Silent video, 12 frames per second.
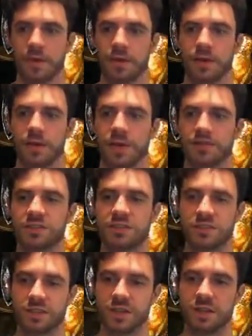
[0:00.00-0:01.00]
It's
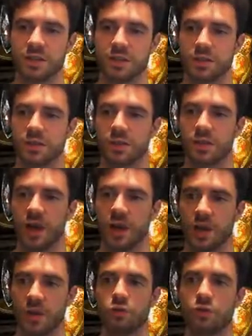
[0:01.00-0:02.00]
still
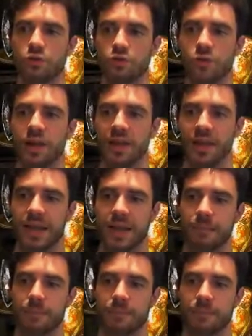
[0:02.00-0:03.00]
a great
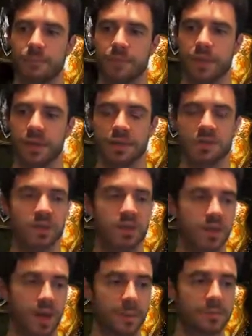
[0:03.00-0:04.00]
game. It's still
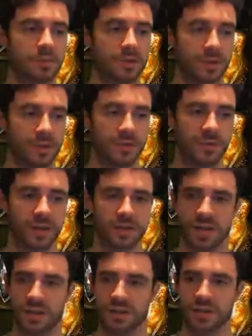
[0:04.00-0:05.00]
an absolutely
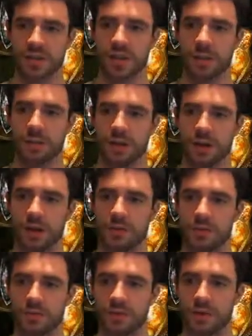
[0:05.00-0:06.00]
fantastic game. I love
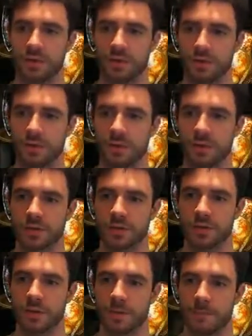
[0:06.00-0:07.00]
it very, very
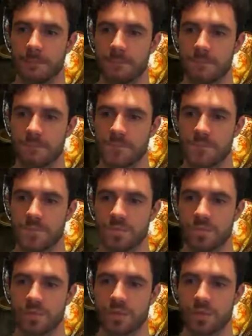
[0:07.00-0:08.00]
much.
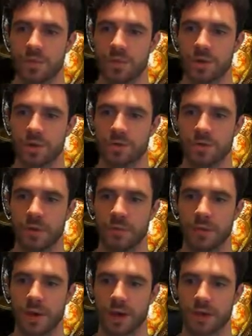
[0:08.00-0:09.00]
We're going to run
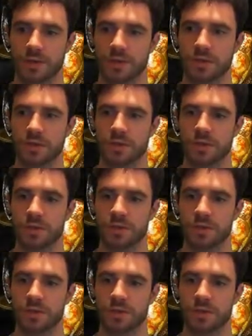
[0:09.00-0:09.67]
back to